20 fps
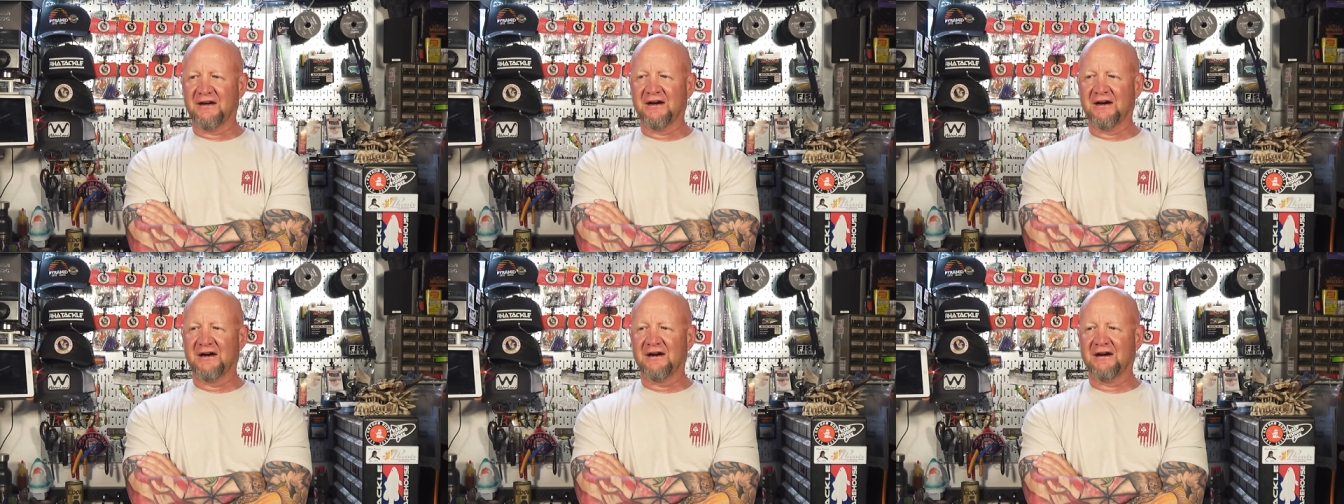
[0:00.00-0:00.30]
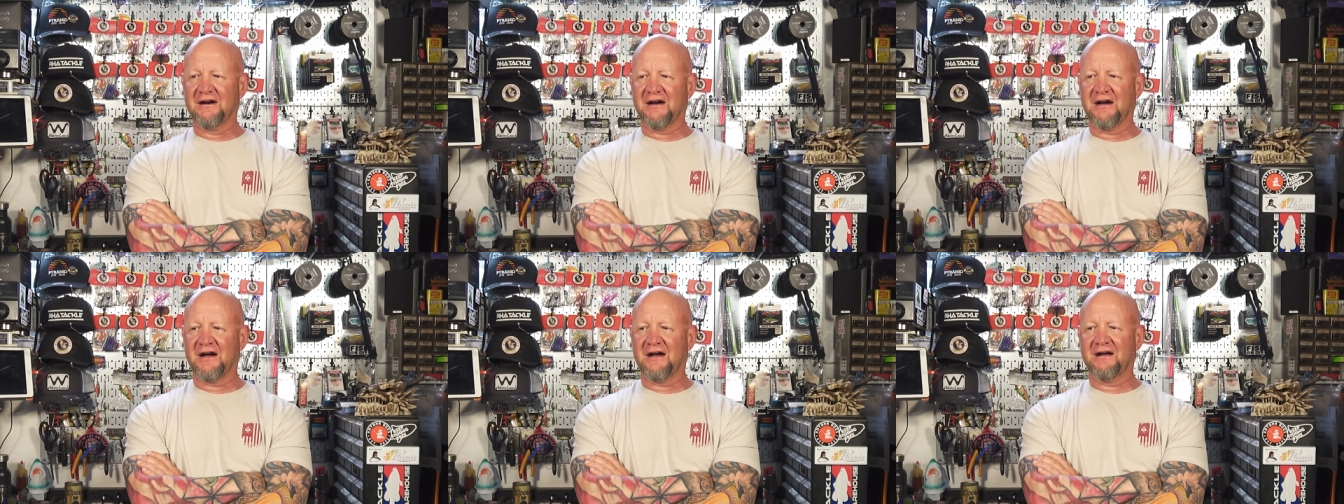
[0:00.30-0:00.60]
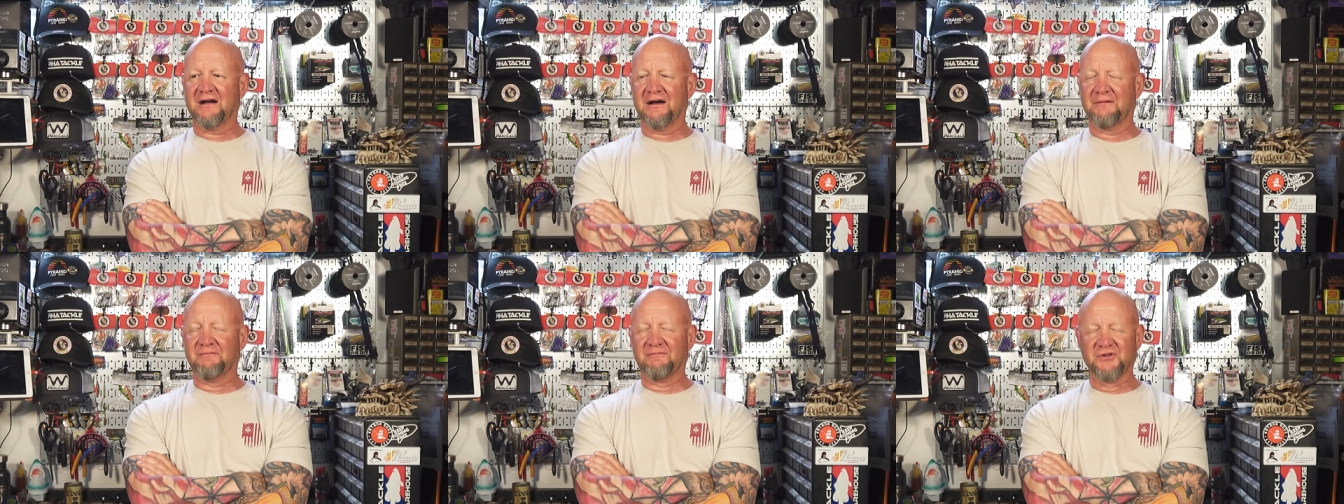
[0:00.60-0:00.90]
Uh,
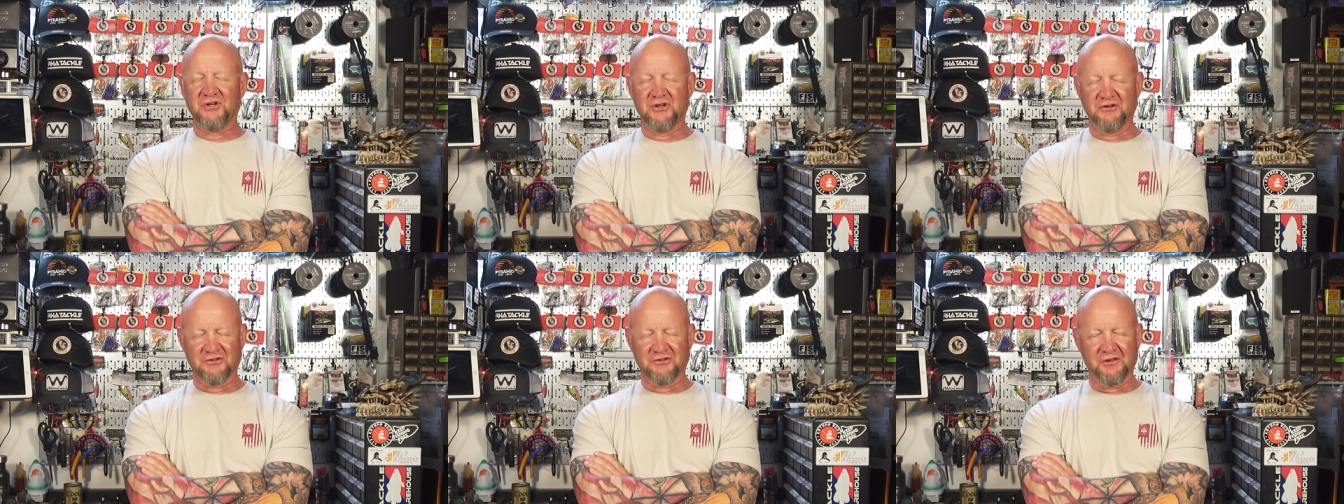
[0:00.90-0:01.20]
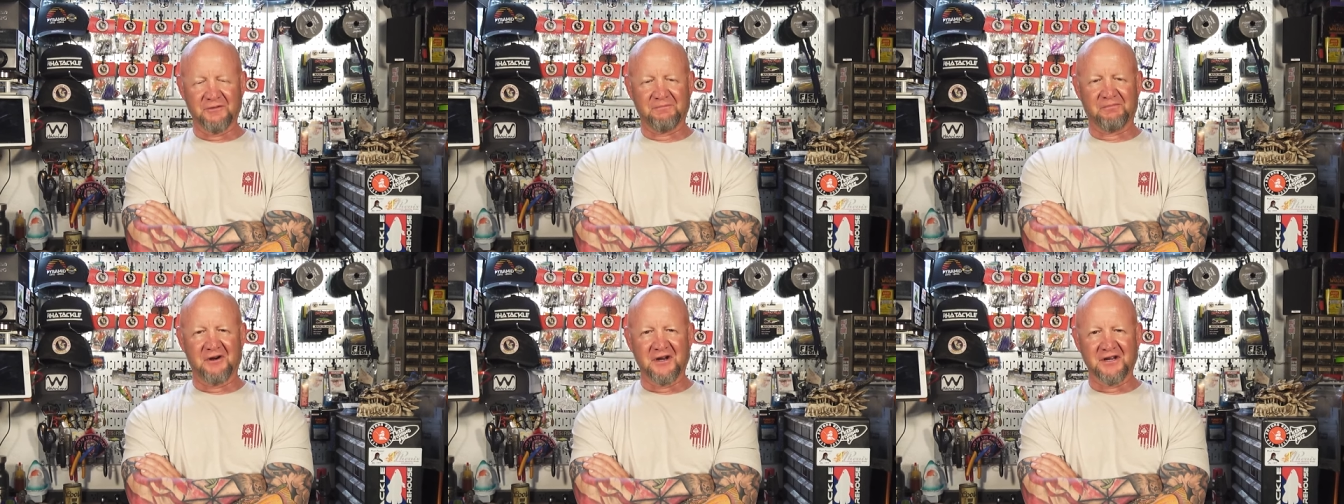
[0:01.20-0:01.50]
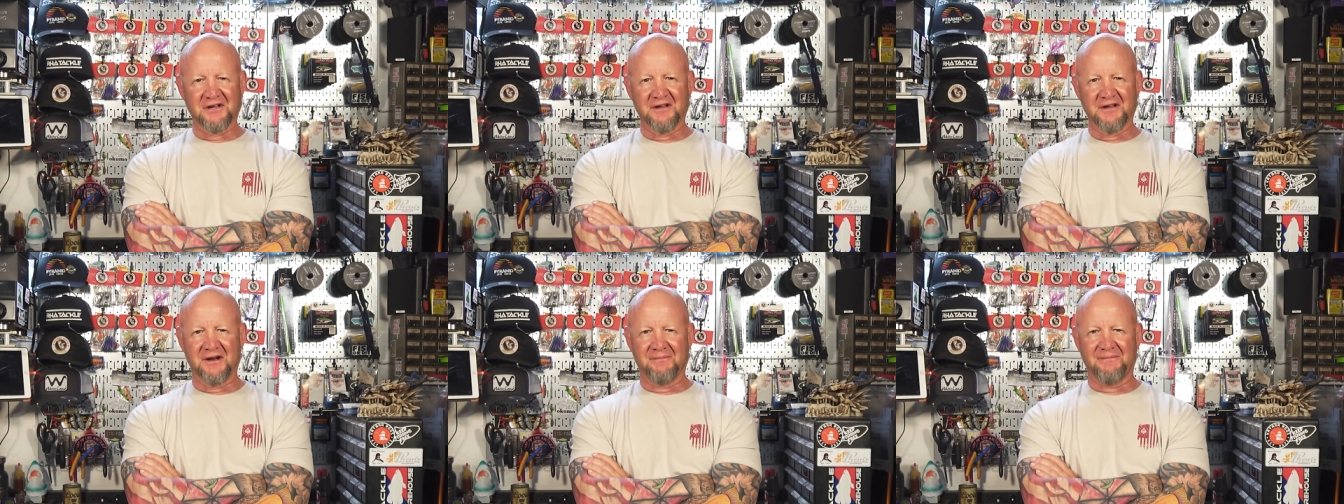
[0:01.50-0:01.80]
I'm usually
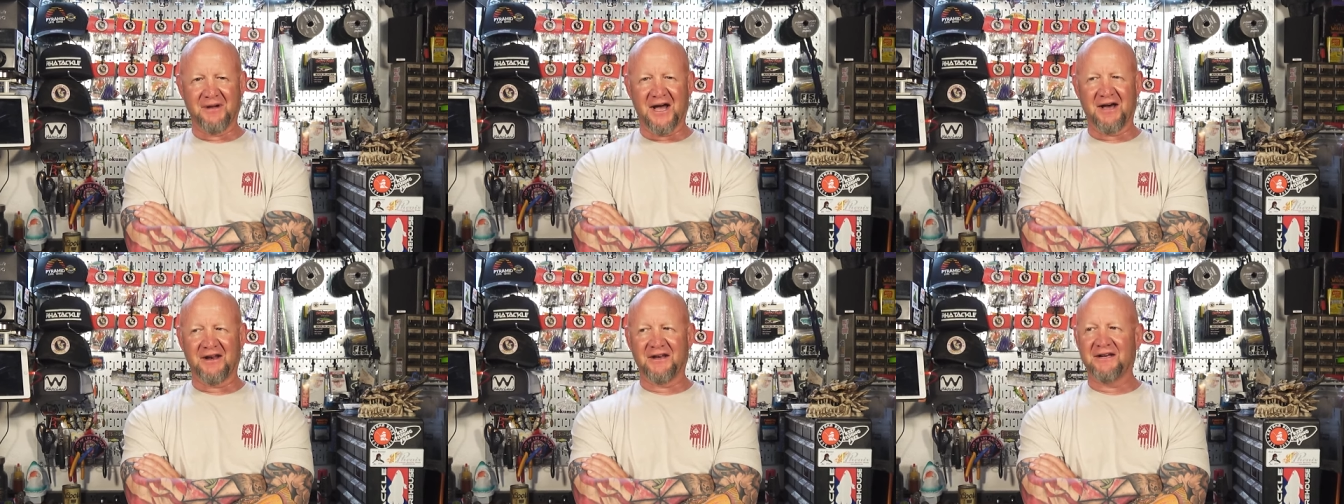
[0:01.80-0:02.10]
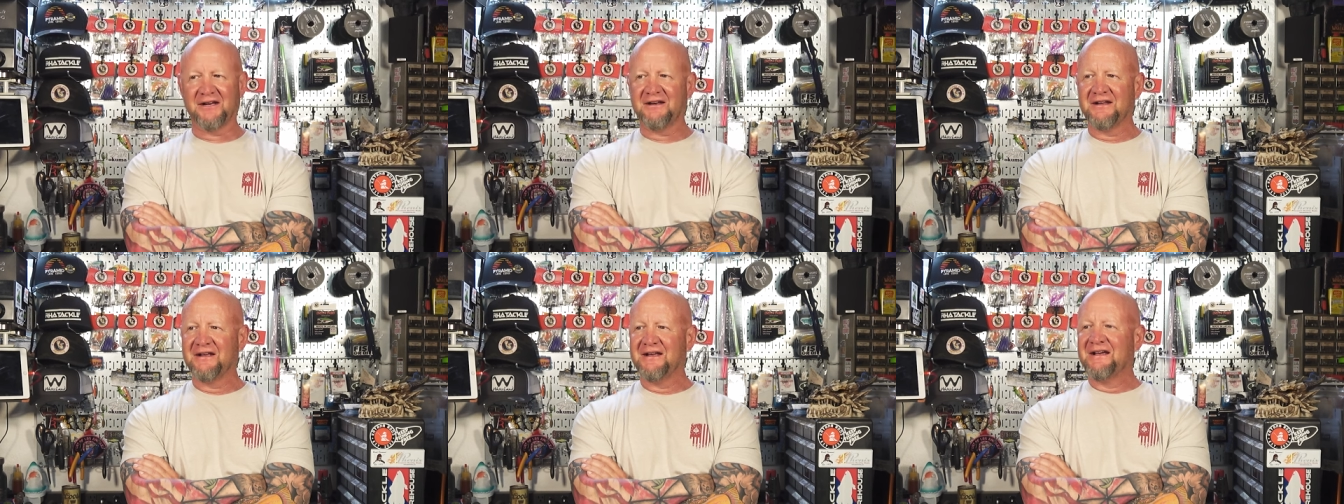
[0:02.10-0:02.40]
pretty good about it.